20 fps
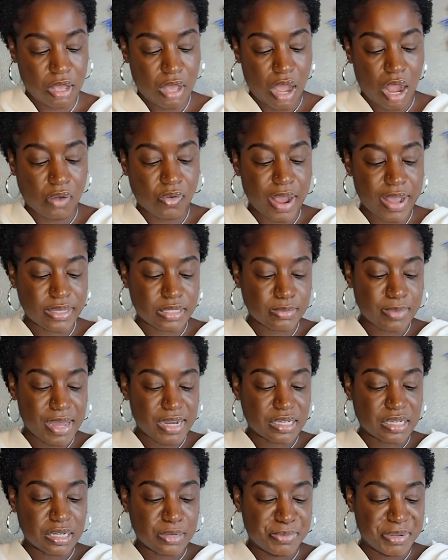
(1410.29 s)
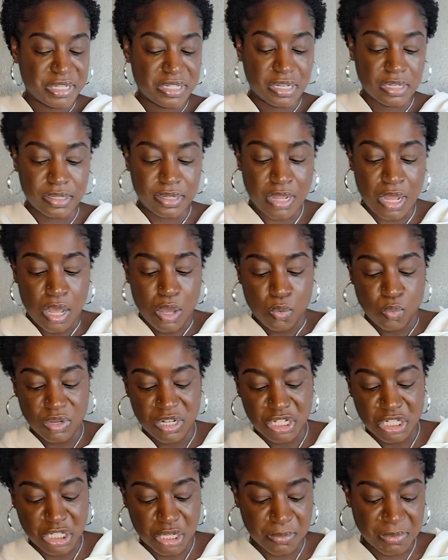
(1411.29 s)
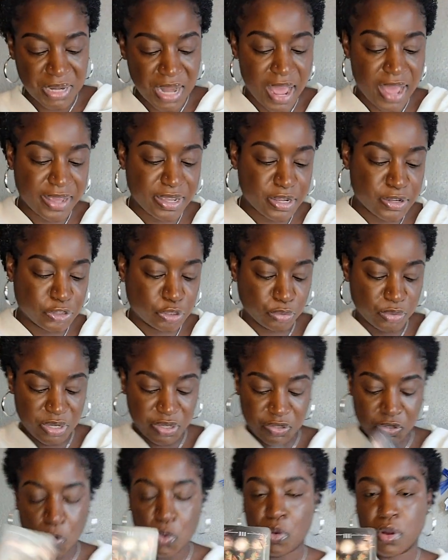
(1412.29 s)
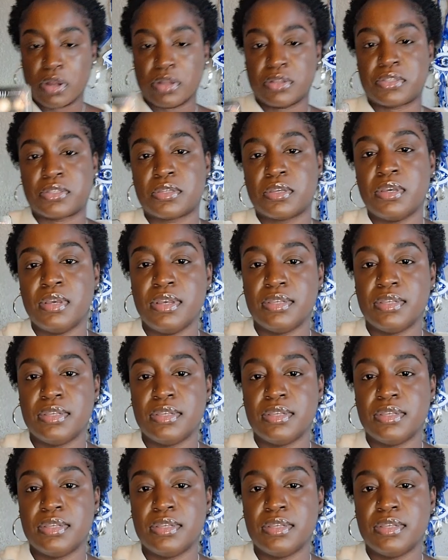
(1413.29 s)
All right, somebody could have been dealing with a Gemini here, Three of Swords.